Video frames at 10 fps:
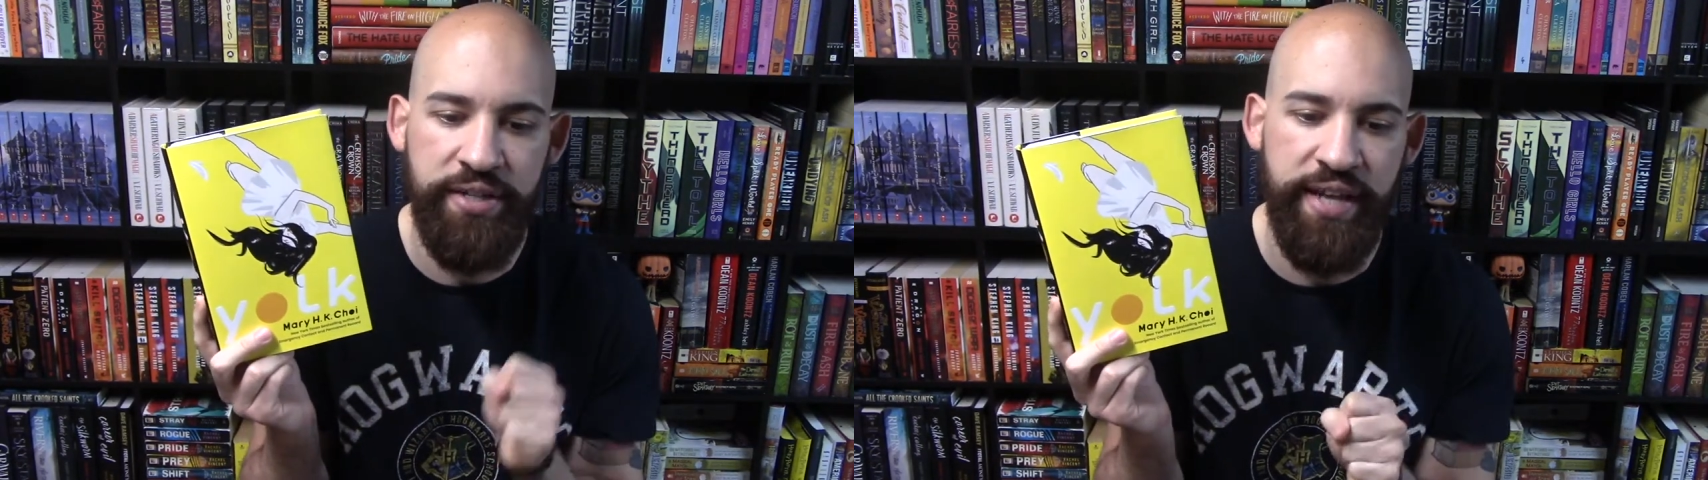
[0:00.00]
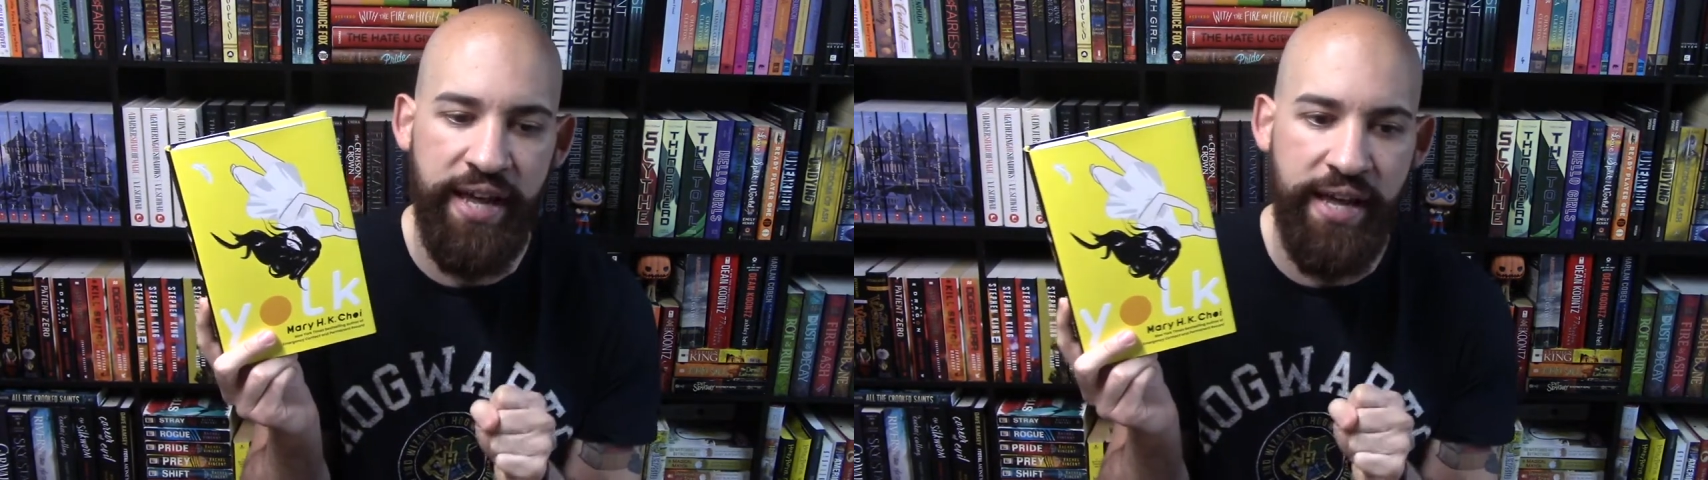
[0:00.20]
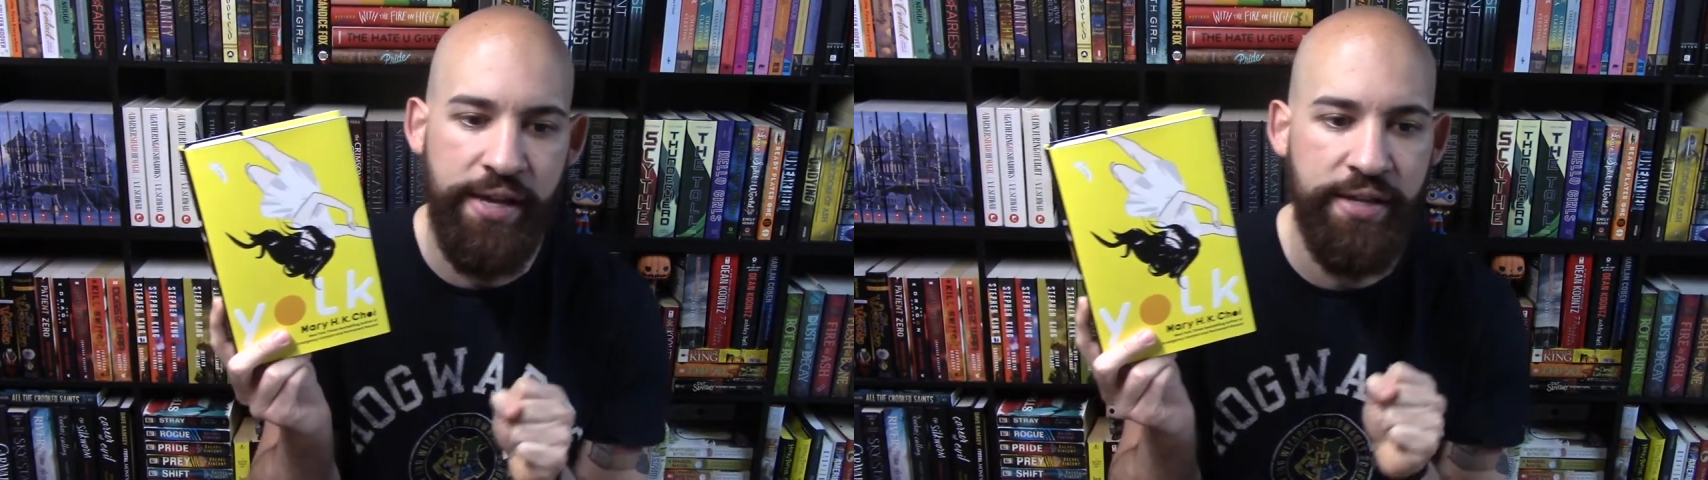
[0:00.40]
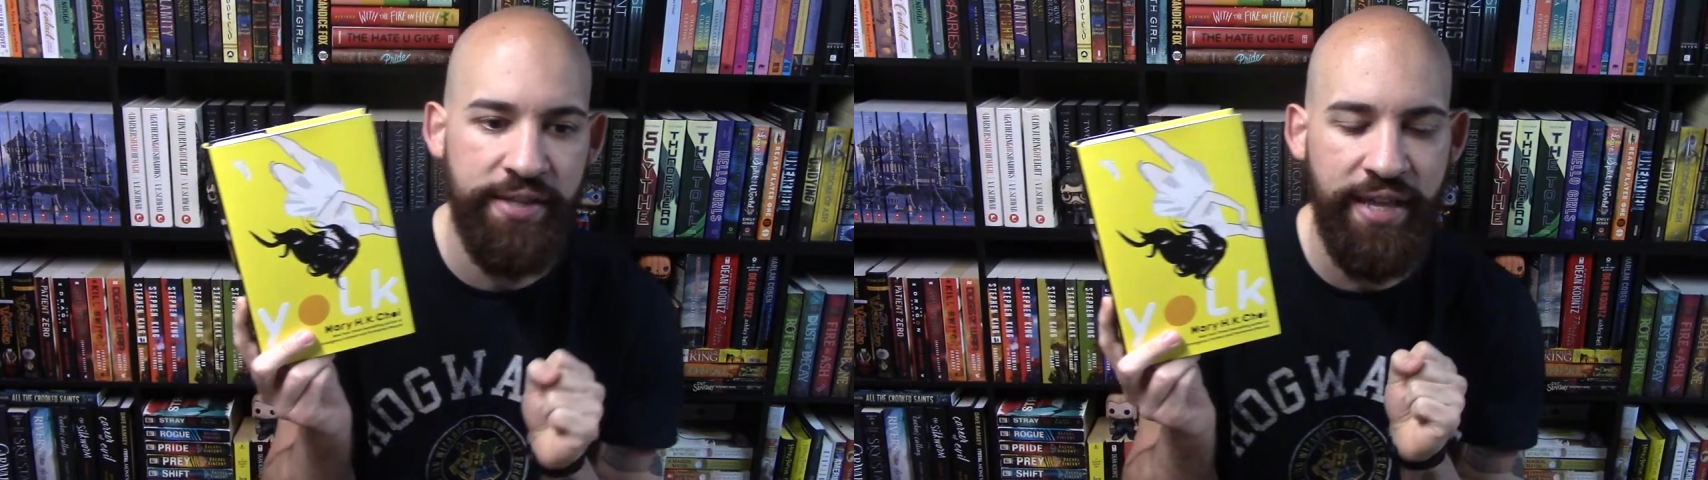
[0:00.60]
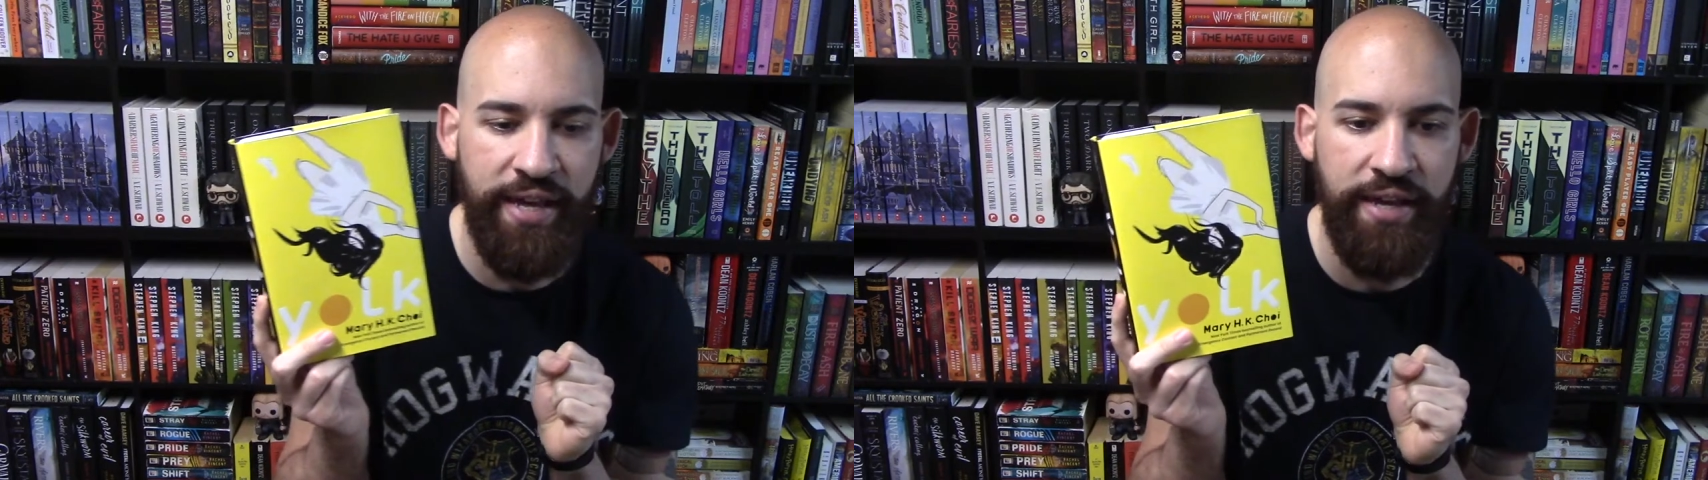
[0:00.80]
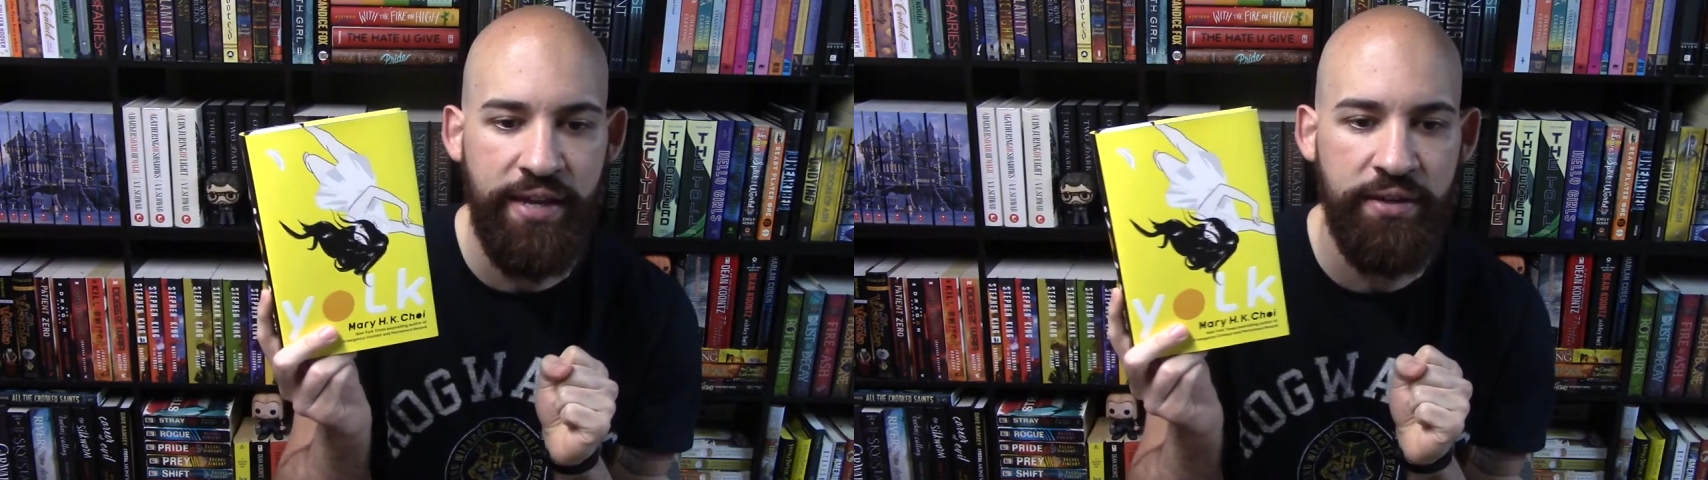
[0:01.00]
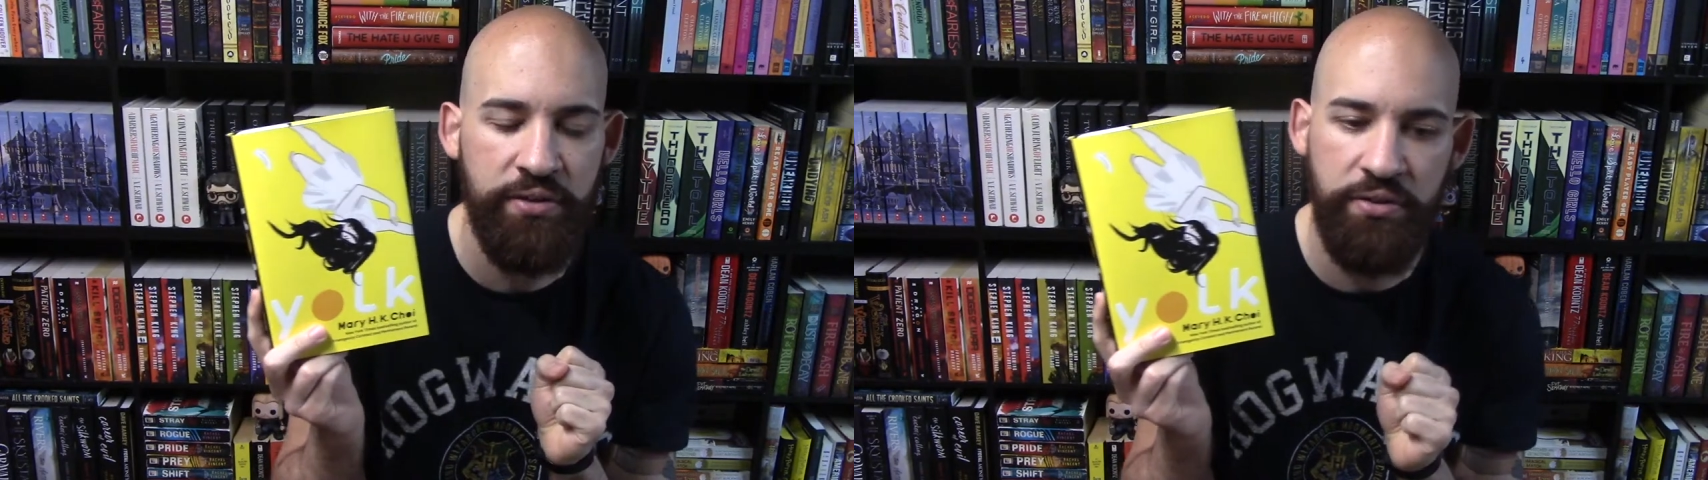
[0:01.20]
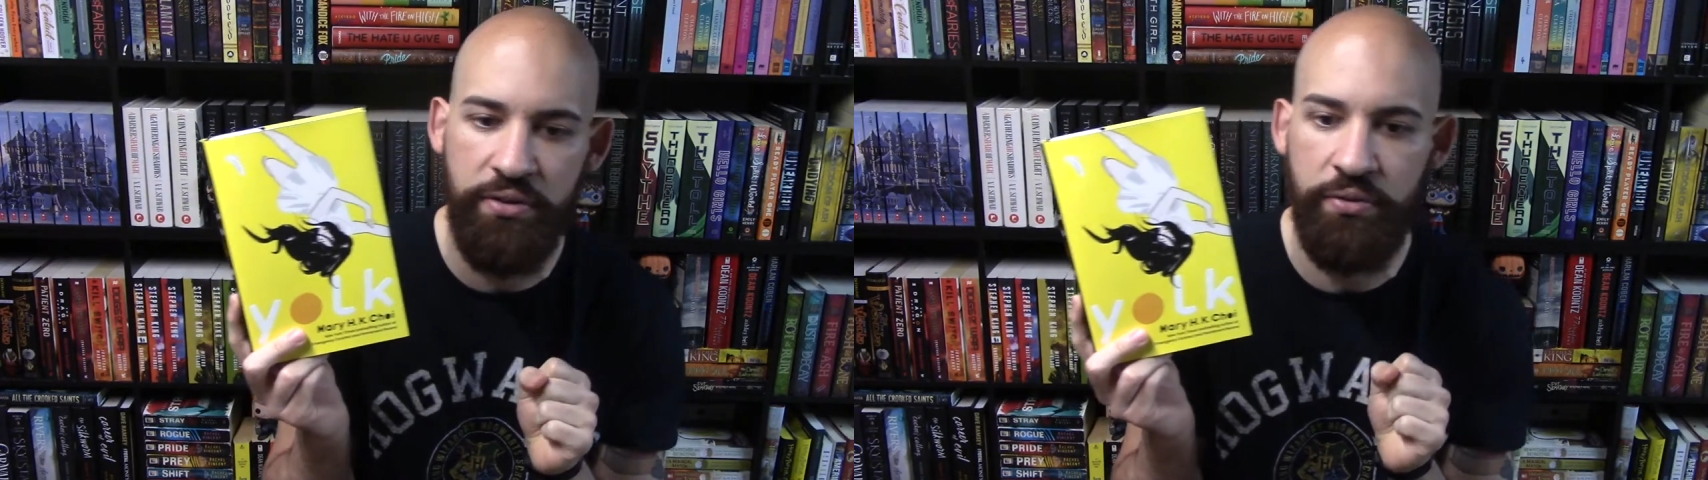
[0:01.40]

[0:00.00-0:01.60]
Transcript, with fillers: day they,